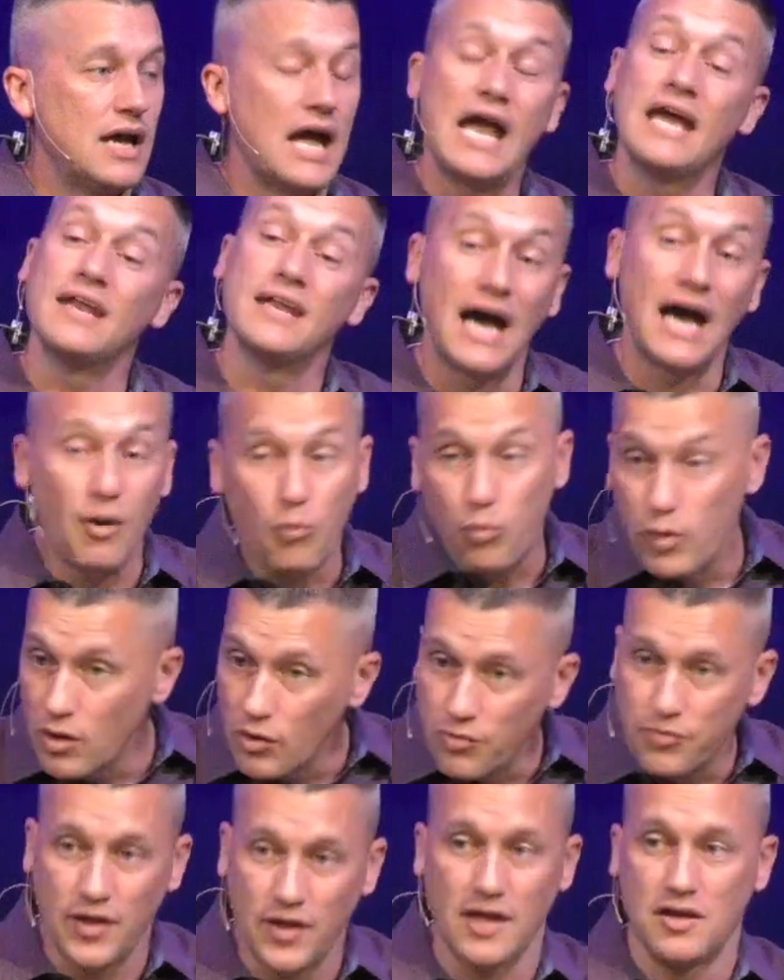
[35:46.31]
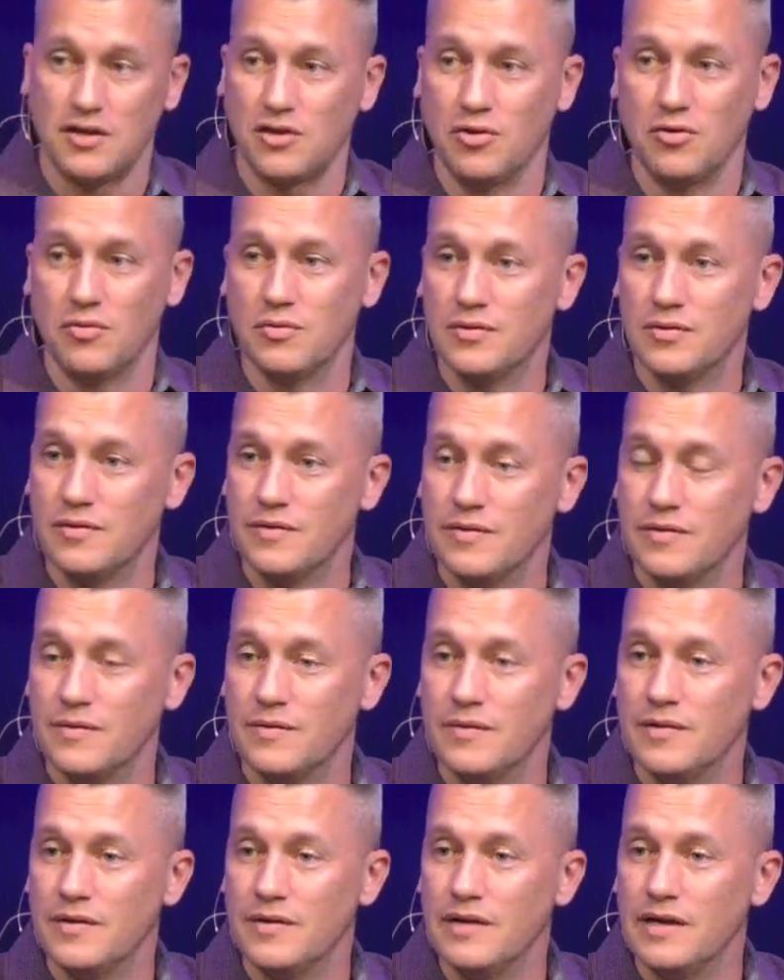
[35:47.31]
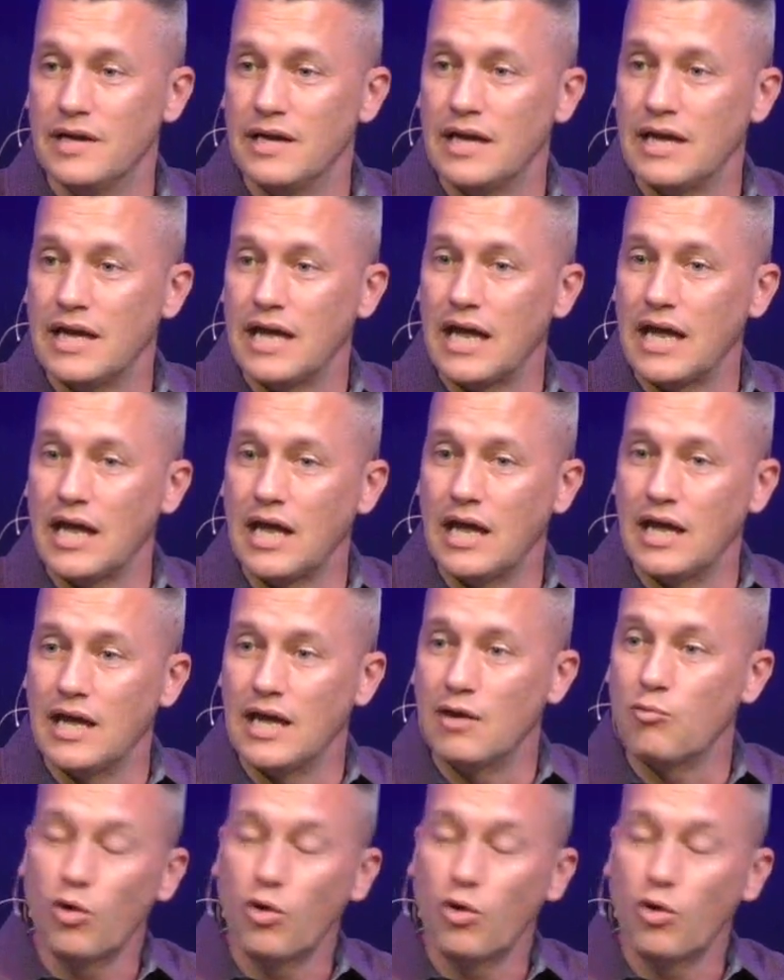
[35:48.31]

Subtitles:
and I will thank you. And